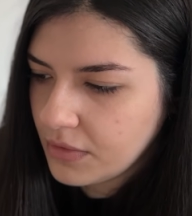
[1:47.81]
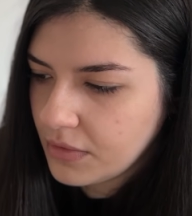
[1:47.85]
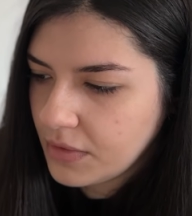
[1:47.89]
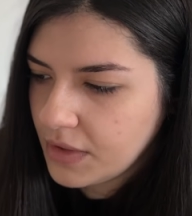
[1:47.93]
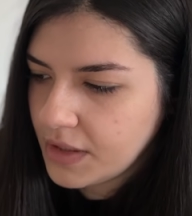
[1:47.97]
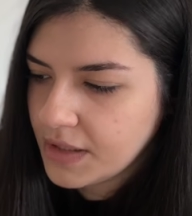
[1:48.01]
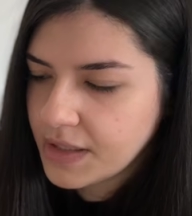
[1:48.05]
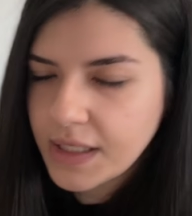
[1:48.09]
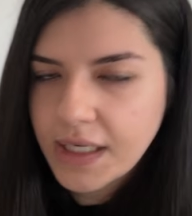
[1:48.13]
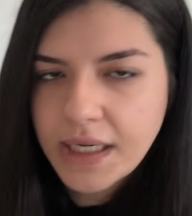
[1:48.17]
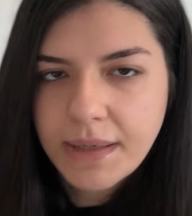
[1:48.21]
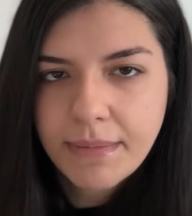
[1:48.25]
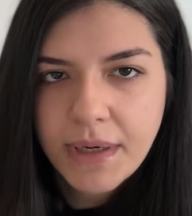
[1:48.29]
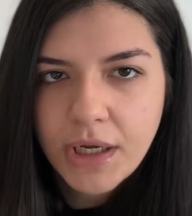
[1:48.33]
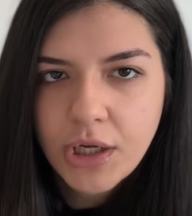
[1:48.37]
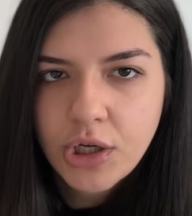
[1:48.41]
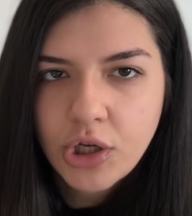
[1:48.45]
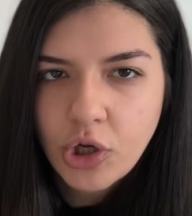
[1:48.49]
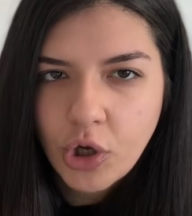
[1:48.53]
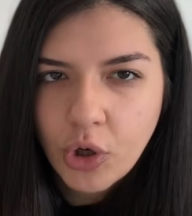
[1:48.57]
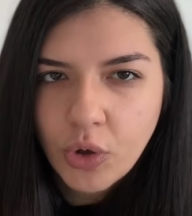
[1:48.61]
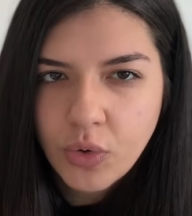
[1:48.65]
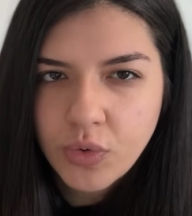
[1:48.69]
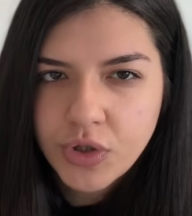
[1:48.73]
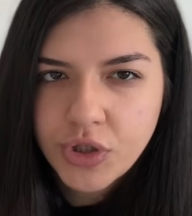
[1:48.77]
It's like my
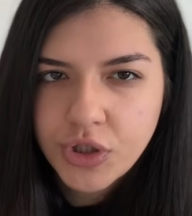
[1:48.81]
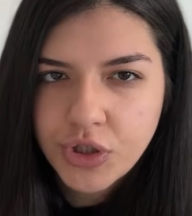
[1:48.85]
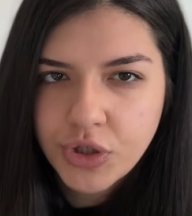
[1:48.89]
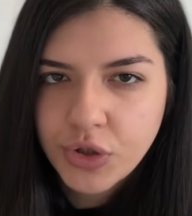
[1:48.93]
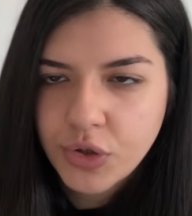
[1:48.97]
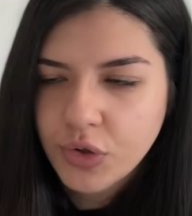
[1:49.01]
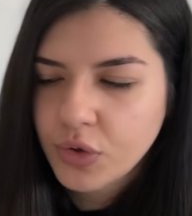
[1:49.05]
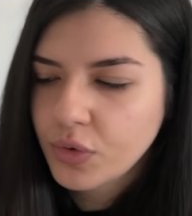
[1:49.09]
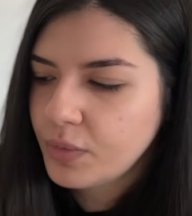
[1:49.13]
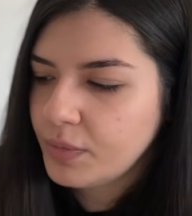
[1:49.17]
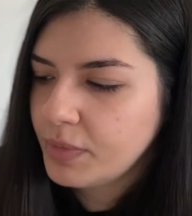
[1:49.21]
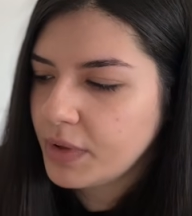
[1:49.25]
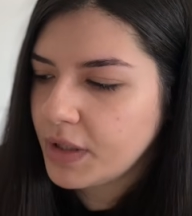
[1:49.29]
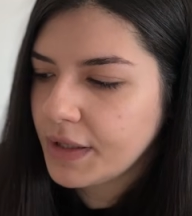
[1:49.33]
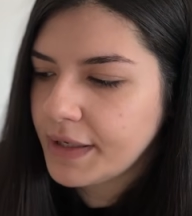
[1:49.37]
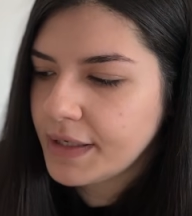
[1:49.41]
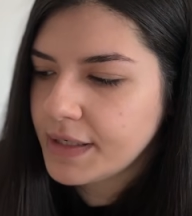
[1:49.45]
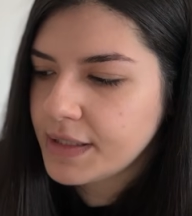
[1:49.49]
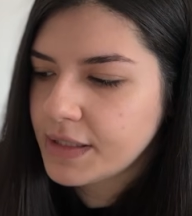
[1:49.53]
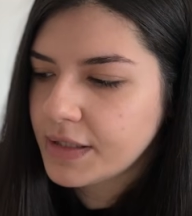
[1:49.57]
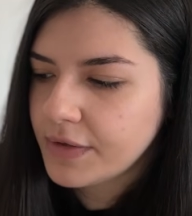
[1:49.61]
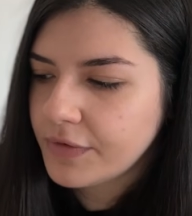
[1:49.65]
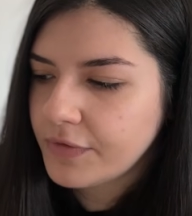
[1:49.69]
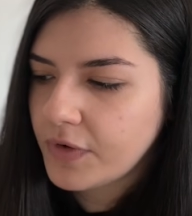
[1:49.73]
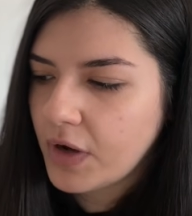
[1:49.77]
go-to
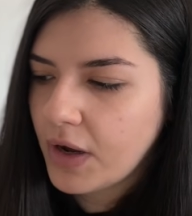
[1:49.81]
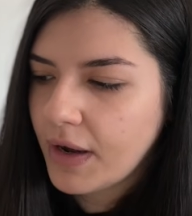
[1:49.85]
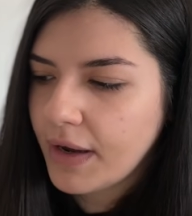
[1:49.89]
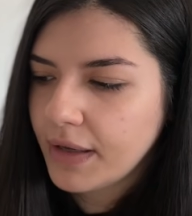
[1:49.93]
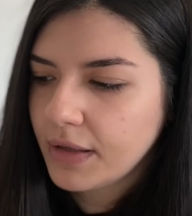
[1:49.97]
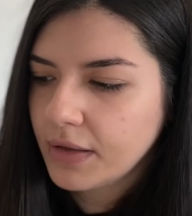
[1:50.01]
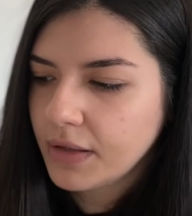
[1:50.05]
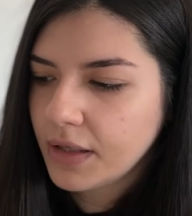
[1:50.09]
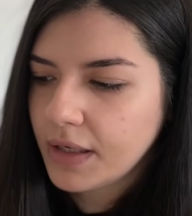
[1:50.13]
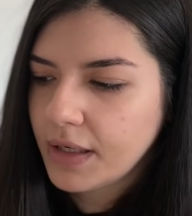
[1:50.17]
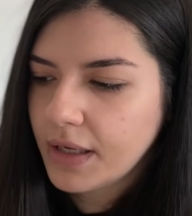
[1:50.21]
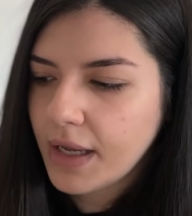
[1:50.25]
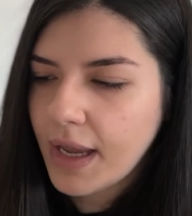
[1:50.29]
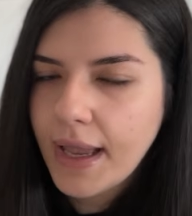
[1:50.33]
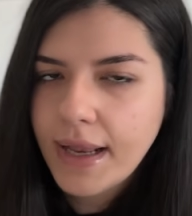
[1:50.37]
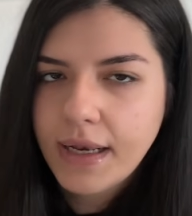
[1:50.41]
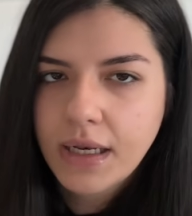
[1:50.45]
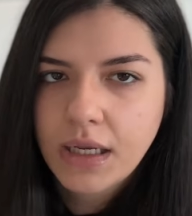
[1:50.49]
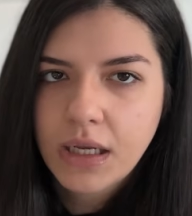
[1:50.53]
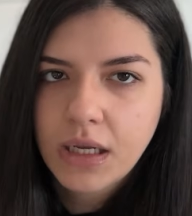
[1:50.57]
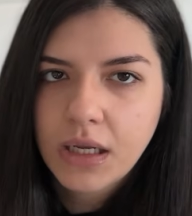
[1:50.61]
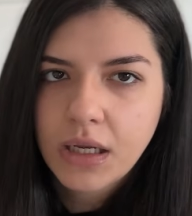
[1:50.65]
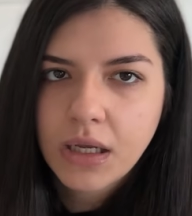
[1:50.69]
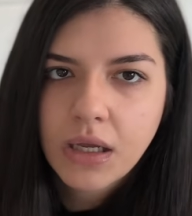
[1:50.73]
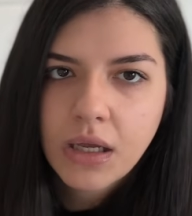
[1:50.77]
place to find like
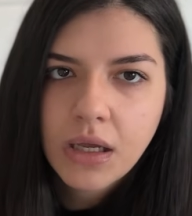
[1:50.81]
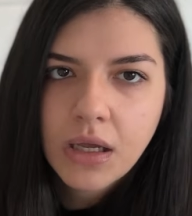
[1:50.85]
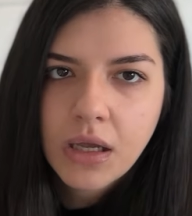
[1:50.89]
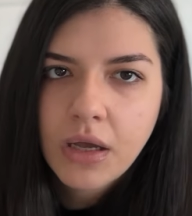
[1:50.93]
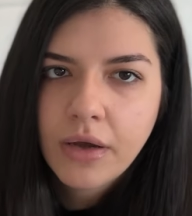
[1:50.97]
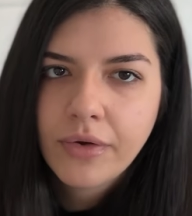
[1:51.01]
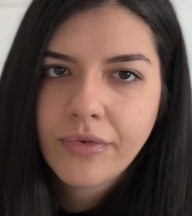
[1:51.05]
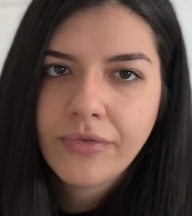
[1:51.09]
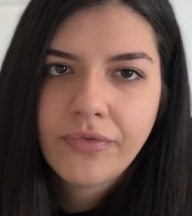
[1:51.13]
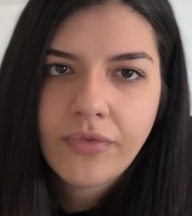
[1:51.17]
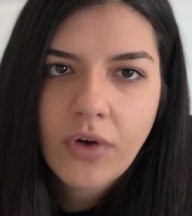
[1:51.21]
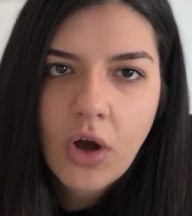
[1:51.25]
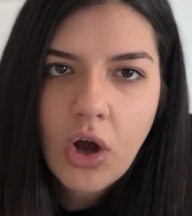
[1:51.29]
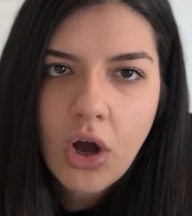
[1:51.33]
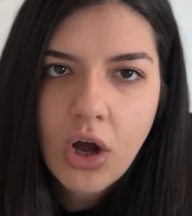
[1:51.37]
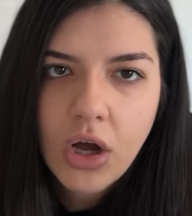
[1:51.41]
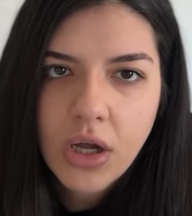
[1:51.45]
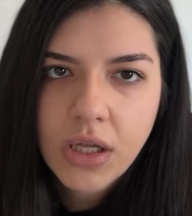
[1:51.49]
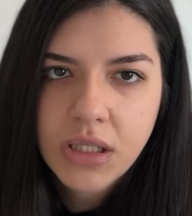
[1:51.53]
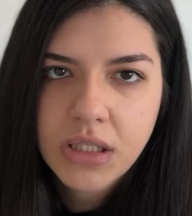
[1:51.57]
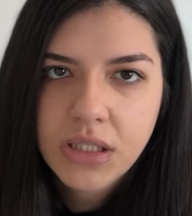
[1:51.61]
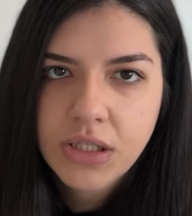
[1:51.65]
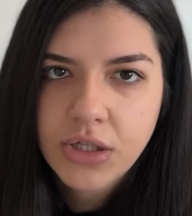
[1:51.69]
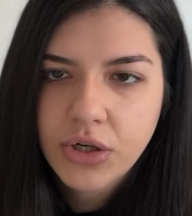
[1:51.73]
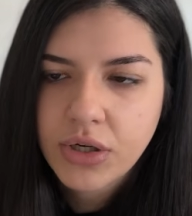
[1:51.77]
any
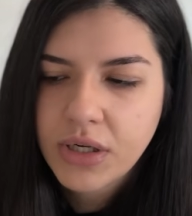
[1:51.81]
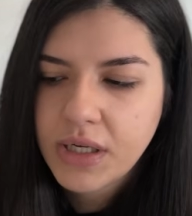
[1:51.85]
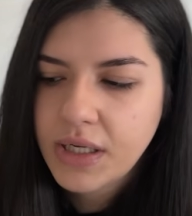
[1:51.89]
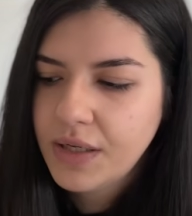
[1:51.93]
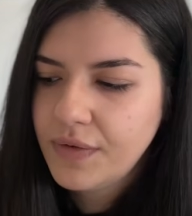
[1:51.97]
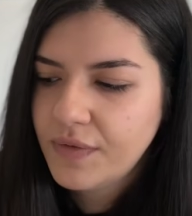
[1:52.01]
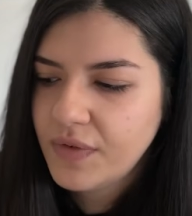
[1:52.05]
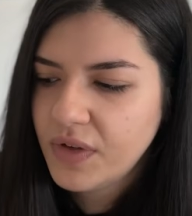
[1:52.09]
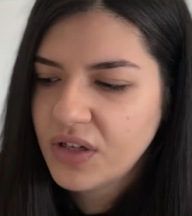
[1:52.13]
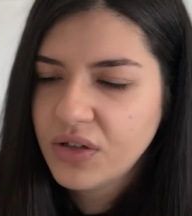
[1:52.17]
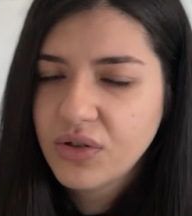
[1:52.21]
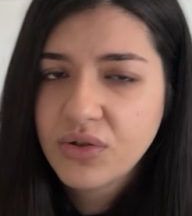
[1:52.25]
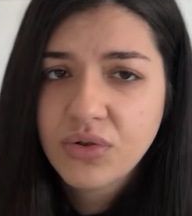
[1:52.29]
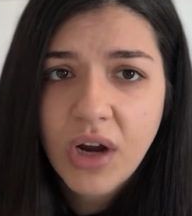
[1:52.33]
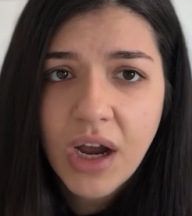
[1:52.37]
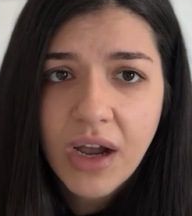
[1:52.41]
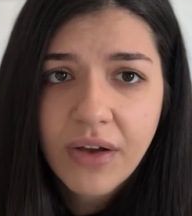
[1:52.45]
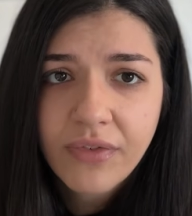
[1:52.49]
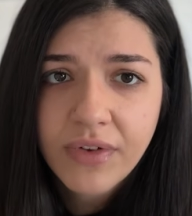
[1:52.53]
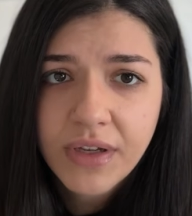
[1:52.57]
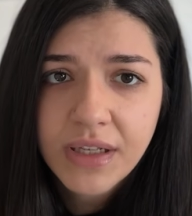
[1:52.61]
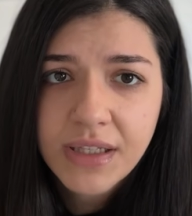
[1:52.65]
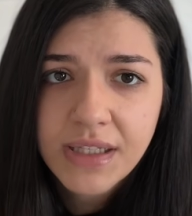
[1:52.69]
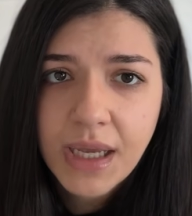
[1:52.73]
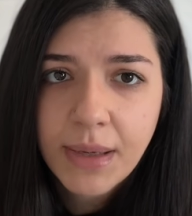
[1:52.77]
fonts or even
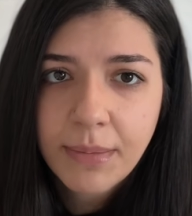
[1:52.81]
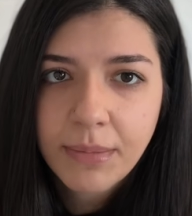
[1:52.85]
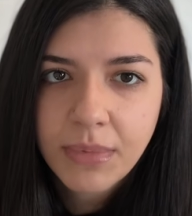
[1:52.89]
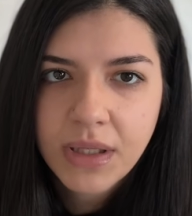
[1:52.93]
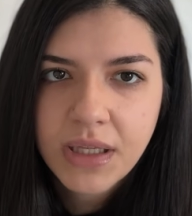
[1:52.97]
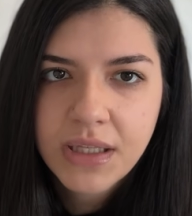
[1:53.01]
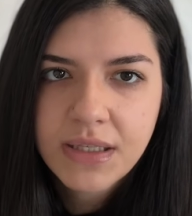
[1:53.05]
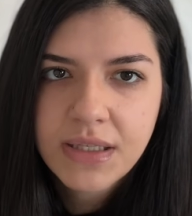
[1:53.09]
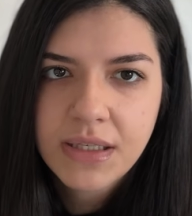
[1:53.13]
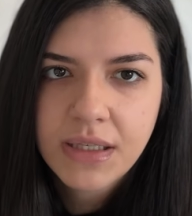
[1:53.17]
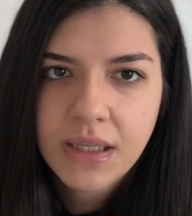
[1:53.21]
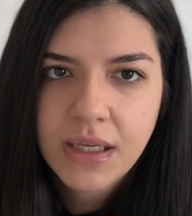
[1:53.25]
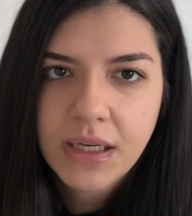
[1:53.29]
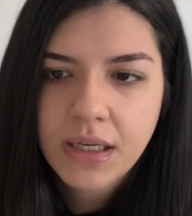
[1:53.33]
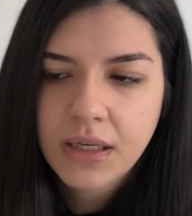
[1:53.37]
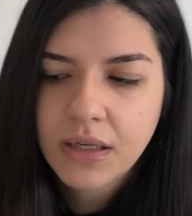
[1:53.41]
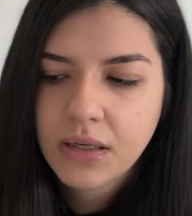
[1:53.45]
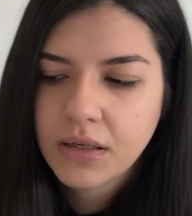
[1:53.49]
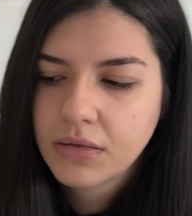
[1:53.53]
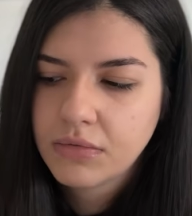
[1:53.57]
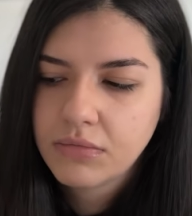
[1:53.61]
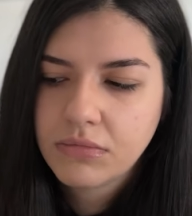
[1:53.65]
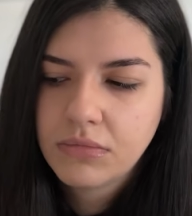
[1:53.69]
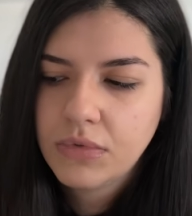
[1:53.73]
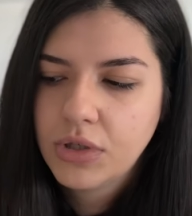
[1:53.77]
graphic templates like,
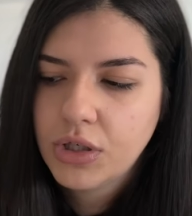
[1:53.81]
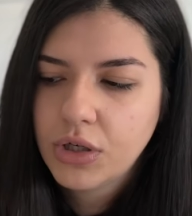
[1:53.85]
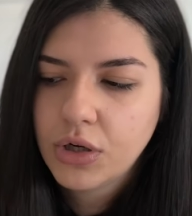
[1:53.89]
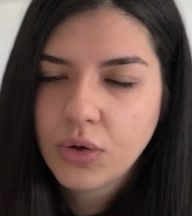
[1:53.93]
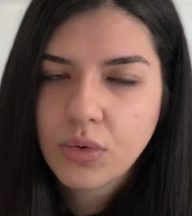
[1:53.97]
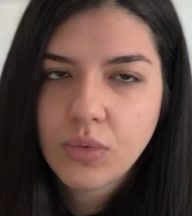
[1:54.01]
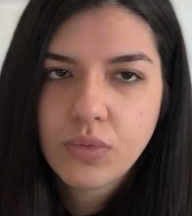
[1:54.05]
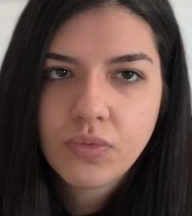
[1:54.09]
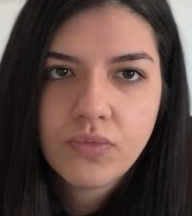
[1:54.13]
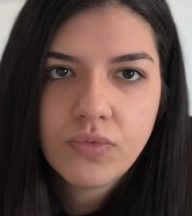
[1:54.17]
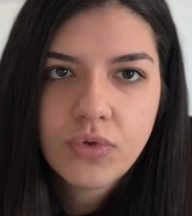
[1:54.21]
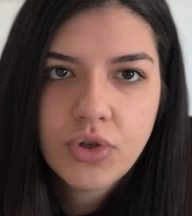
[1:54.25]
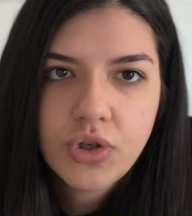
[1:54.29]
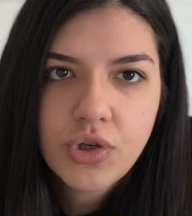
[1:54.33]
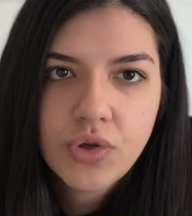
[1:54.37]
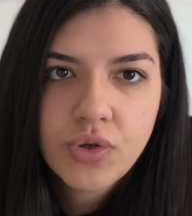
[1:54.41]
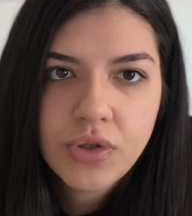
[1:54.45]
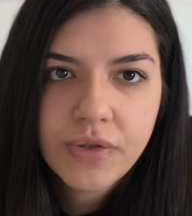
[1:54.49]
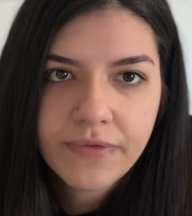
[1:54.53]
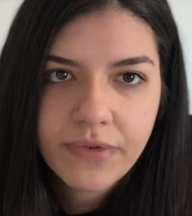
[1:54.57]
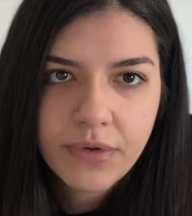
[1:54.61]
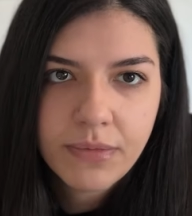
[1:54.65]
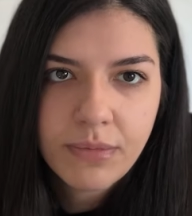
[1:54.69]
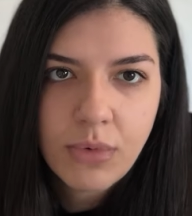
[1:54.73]
you know, used for